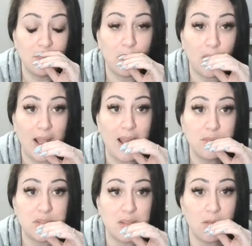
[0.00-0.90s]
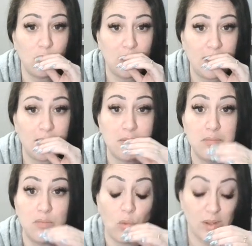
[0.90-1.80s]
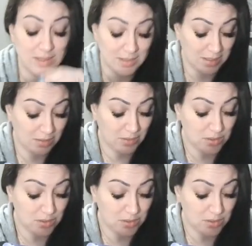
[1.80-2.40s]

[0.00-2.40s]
perhaps someone here wasn't giving